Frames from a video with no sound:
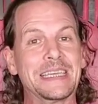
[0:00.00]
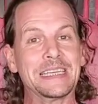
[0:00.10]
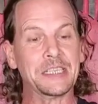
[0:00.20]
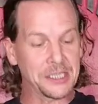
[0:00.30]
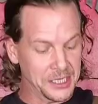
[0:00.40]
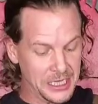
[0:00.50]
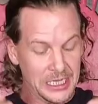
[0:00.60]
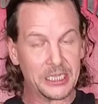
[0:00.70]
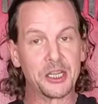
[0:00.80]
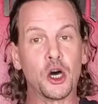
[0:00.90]
is
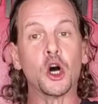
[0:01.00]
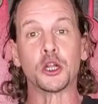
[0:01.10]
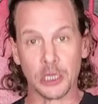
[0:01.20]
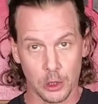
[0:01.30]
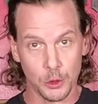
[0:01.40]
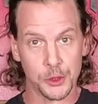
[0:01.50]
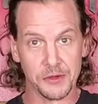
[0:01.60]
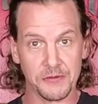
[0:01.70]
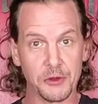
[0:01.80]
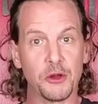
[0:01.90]
it's all-inclusive.